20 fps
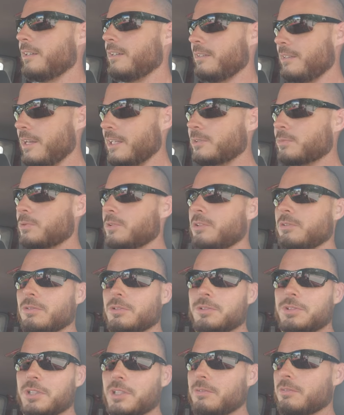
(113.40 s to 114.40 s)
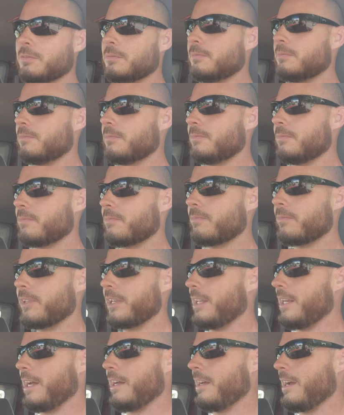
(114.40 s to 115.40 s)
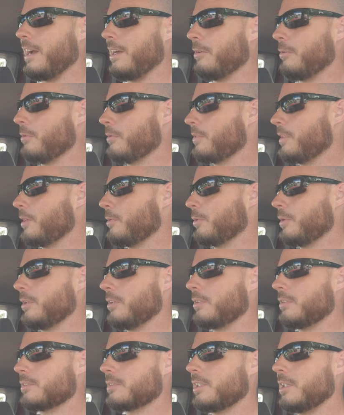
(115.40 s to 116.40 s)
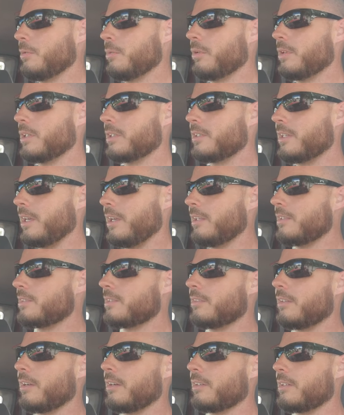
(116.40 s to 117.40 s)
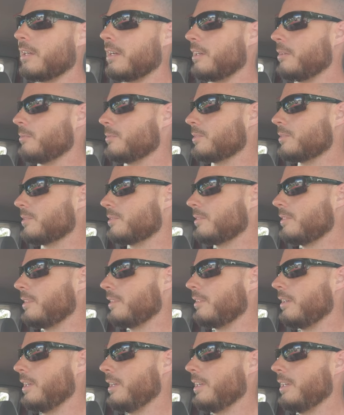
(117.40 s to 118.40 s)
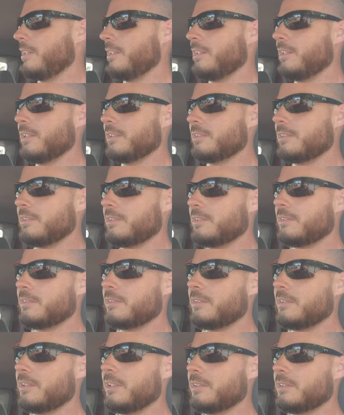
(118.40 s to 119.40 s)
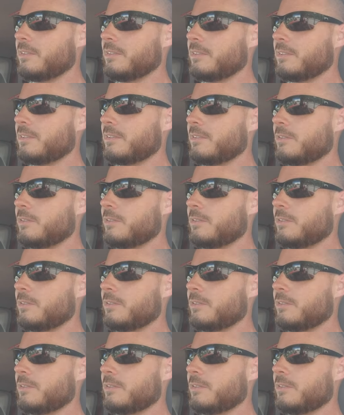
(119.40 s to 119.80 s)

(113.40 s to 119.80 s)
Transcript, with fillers: that's when you'll achieve them and I, I, don't think we understand what it takes a lot of times. Yeah, and this is this is